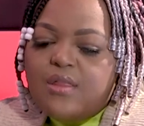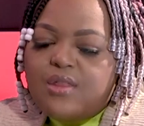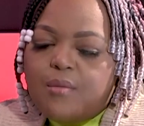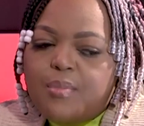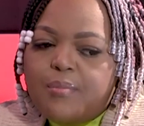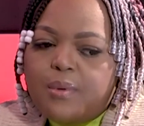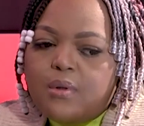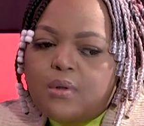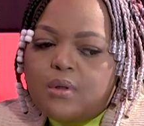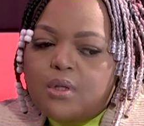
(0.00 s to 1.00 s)
I think
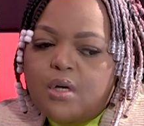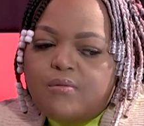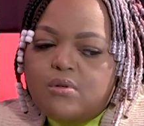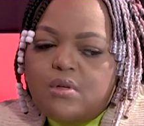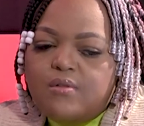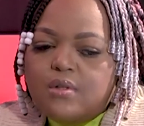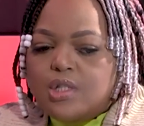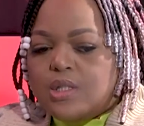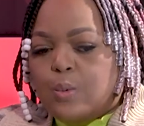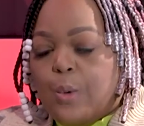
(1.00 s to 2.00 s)
people, if you even
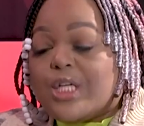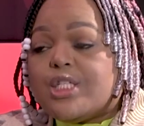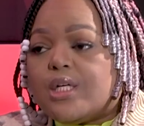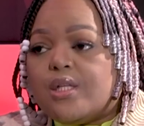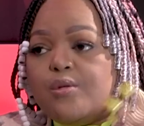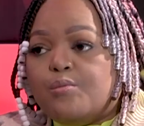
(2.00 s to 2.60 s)
just watching the